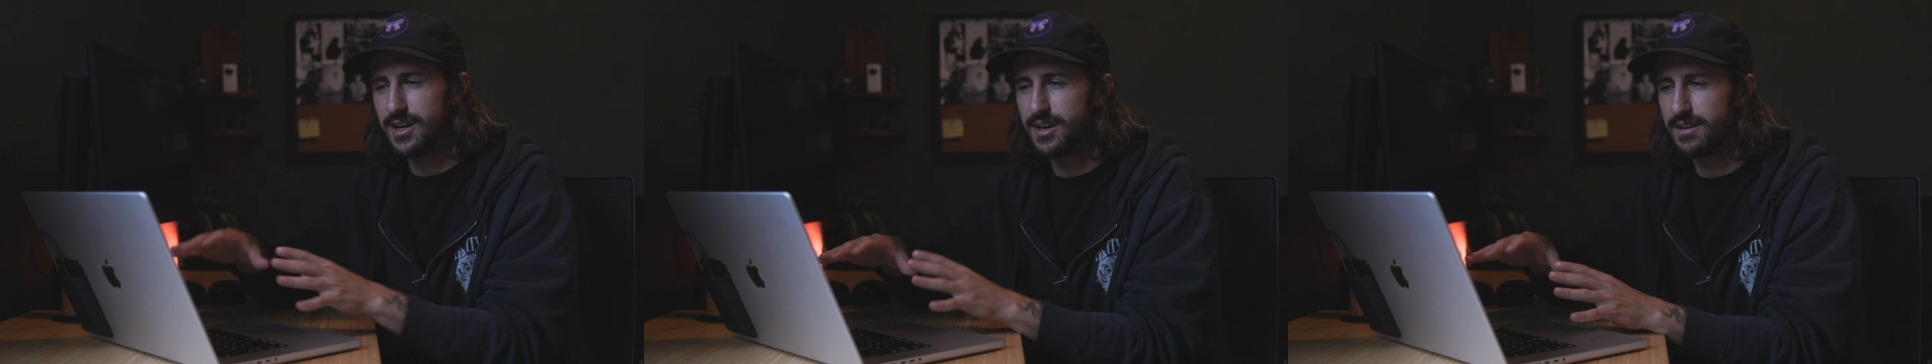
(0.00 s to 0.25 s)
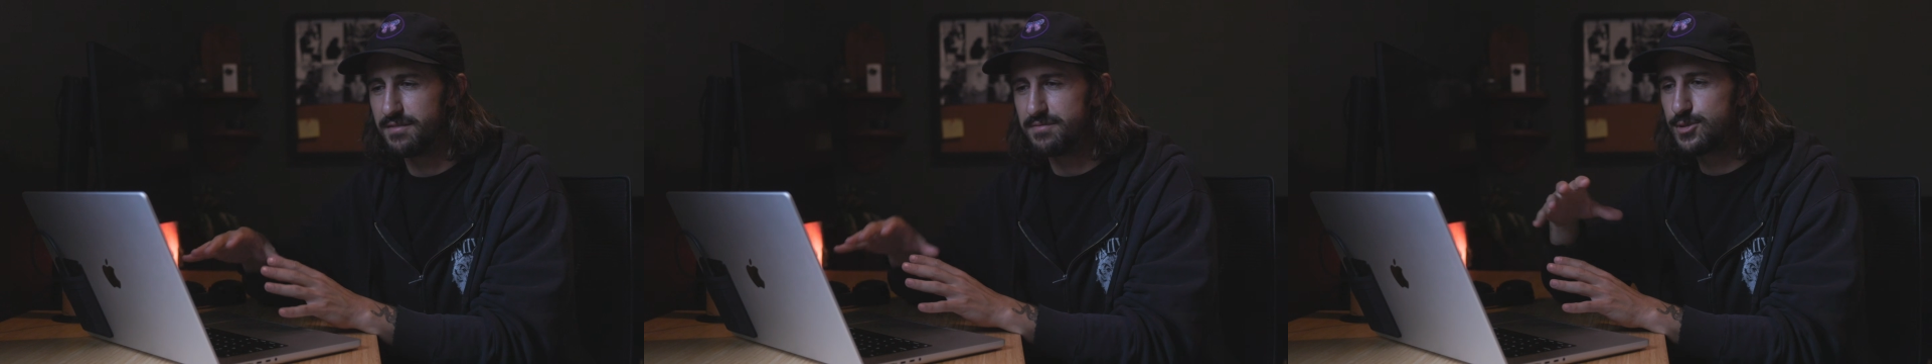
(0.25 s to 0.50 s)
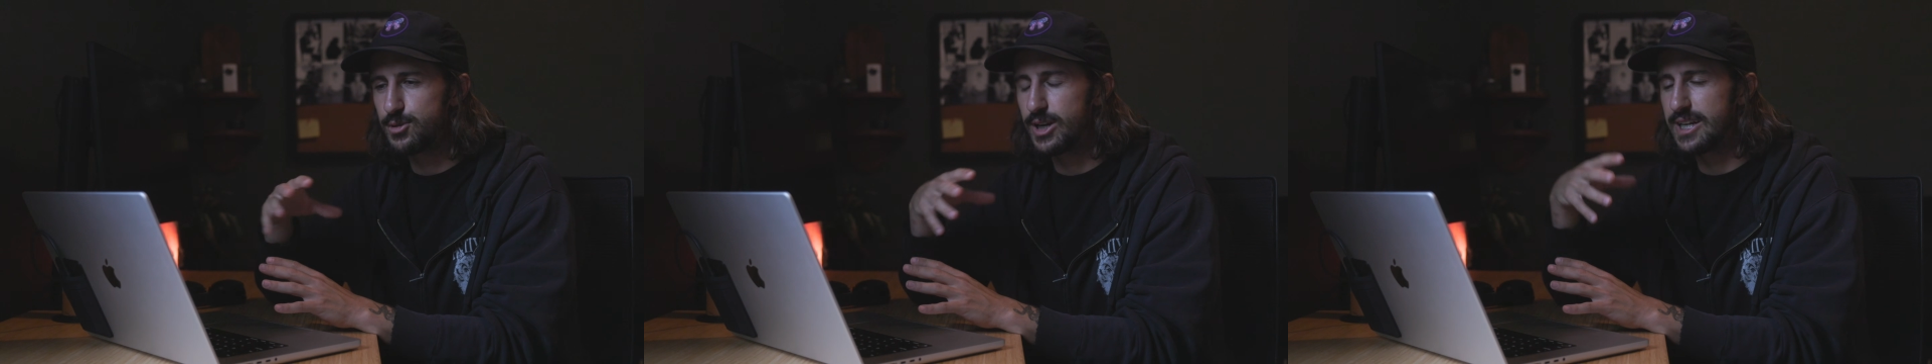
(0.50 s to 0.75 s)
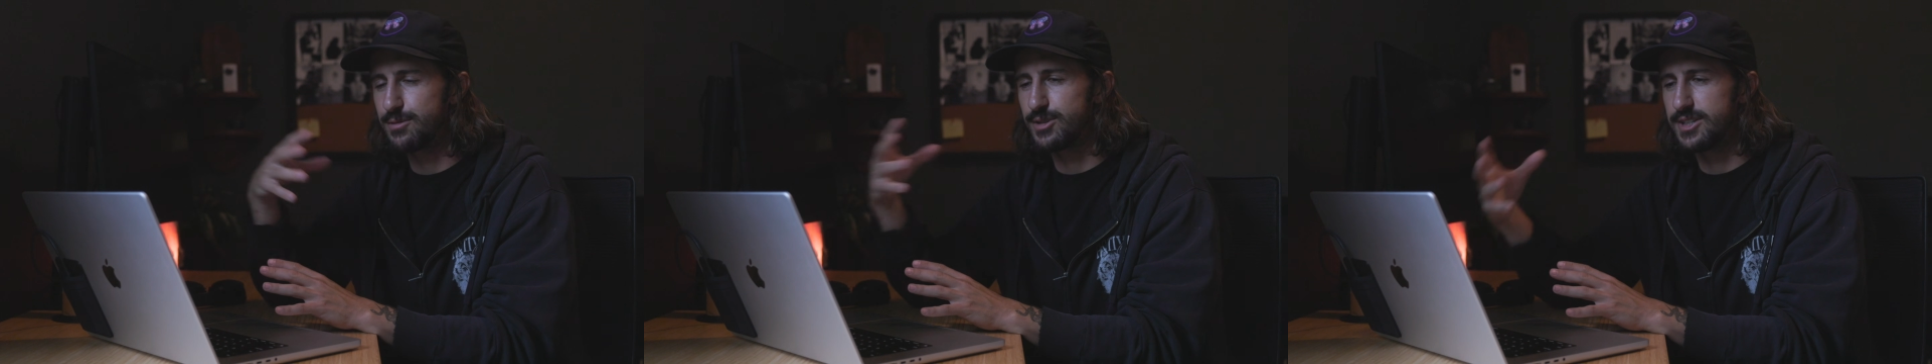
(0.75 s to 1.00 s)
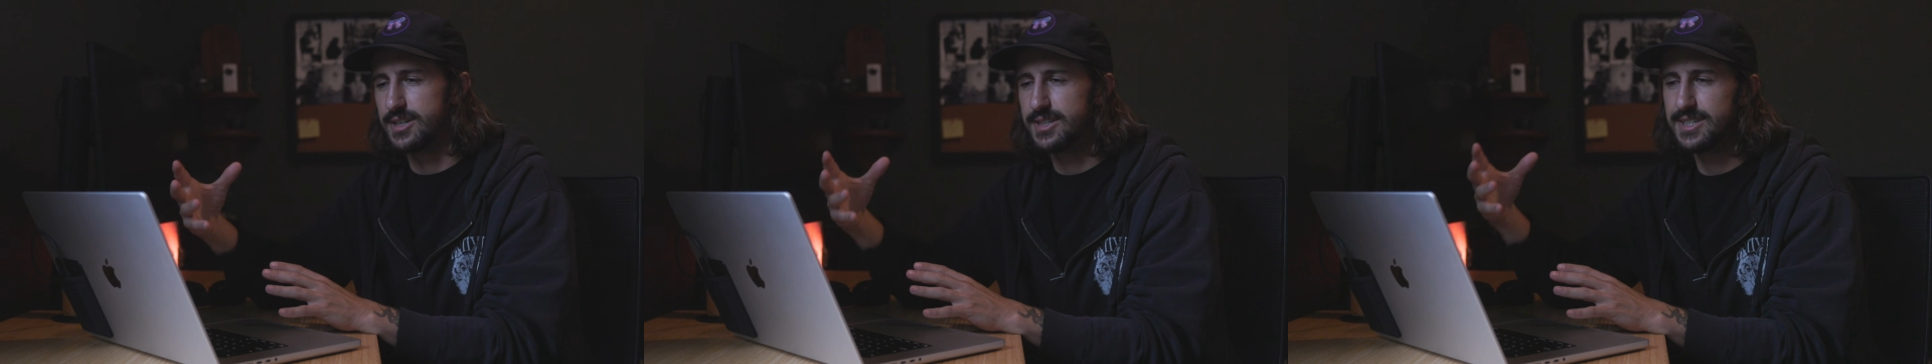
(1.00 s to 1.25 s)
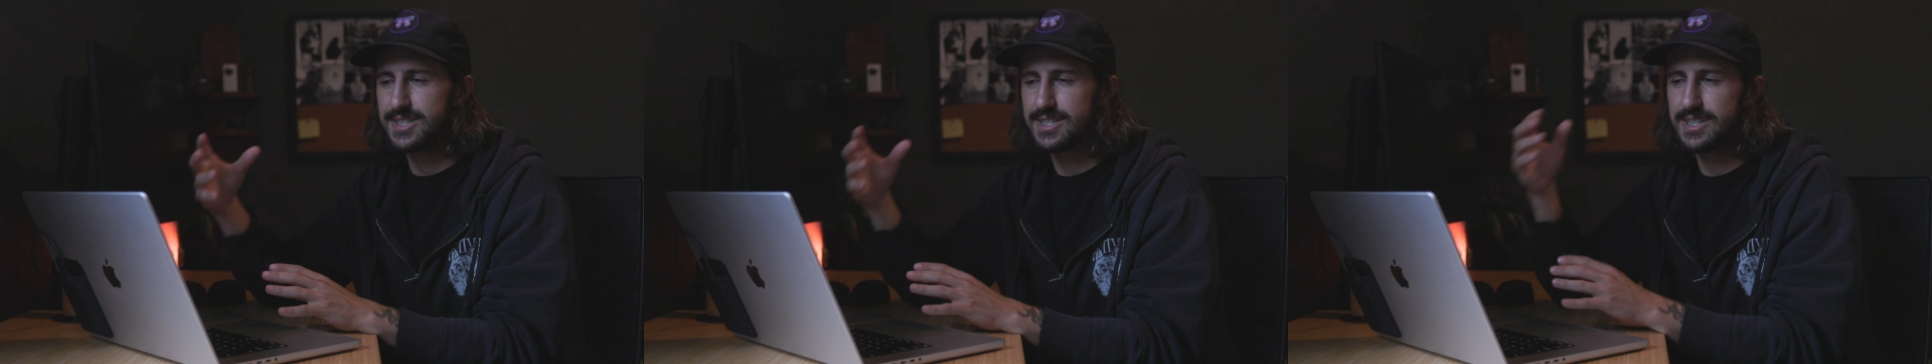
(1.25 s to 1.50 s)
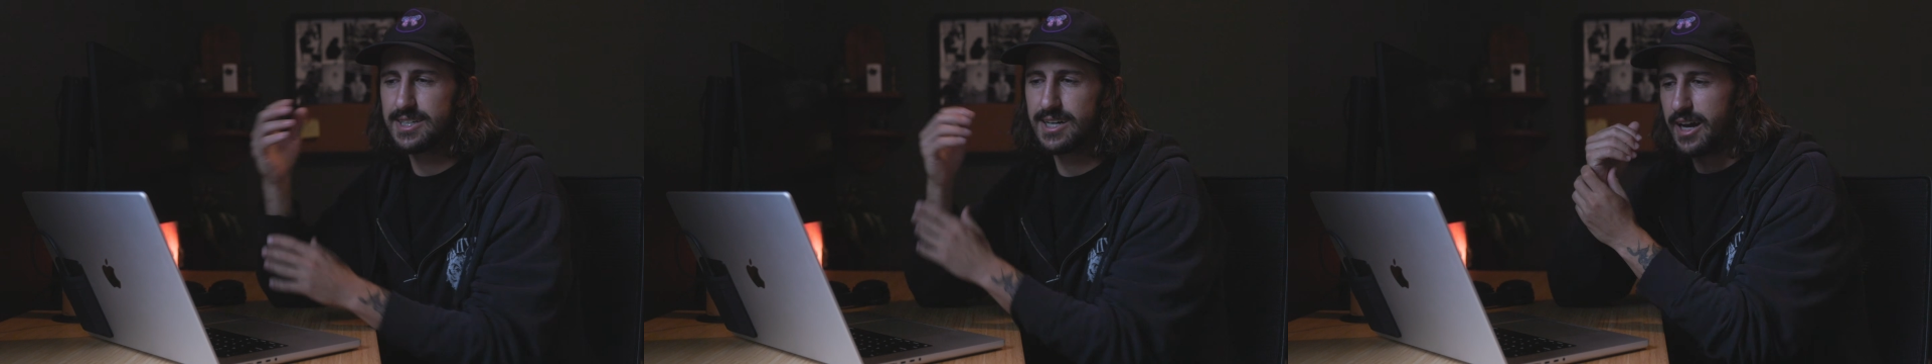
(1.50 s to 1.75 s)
of creating redundancy.